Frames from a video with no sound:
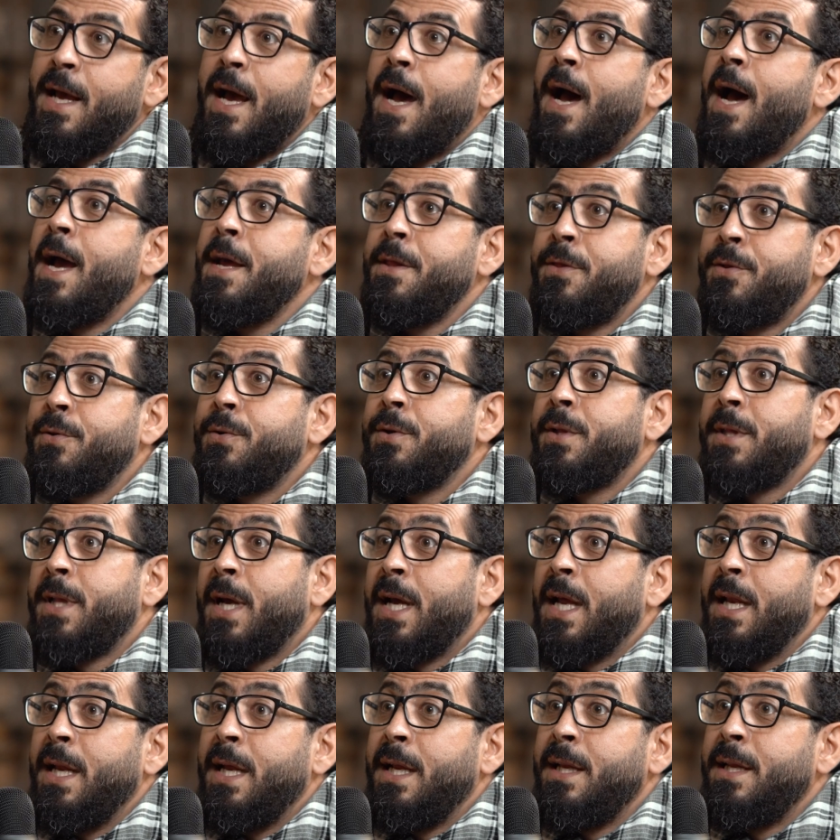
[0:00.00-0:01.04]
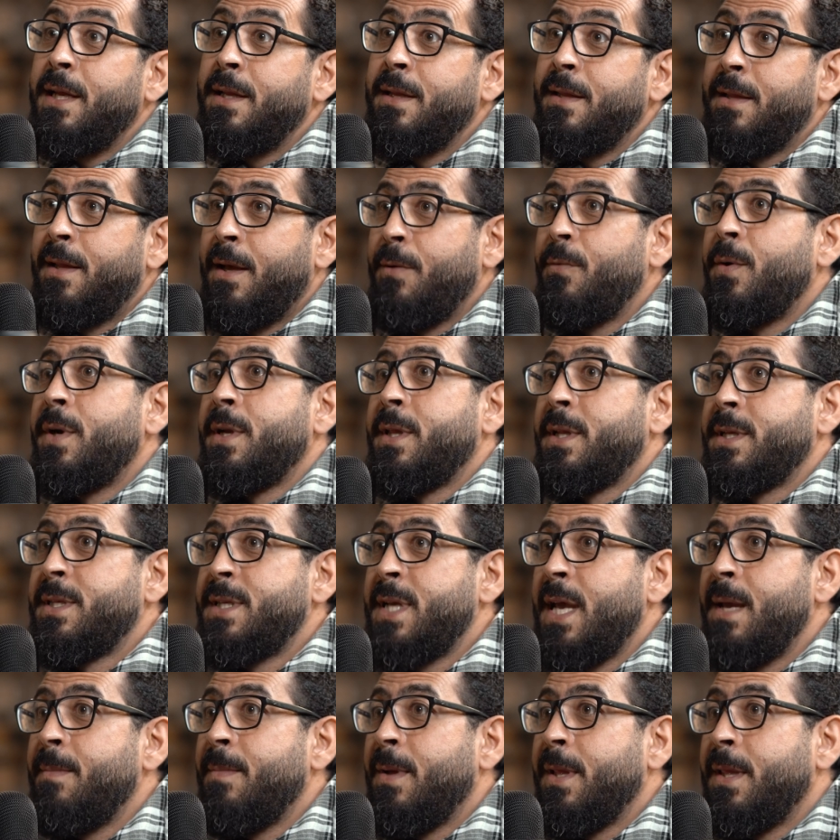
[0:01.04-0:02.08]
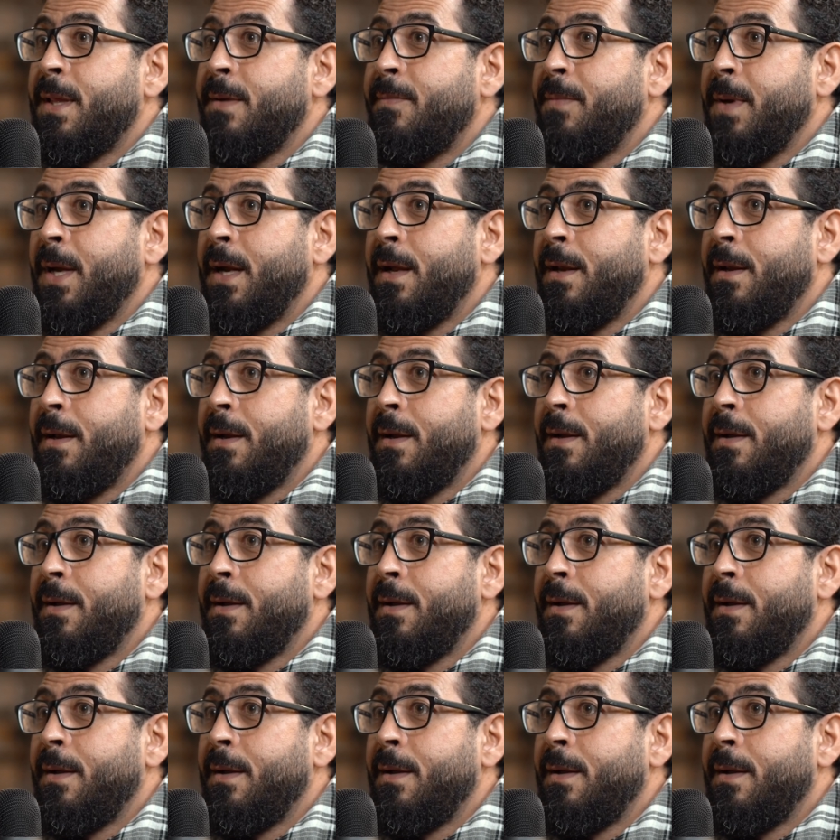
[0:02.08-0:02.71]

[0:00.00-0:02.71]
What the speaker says: I thought the Canadian, they were the same at the beginning.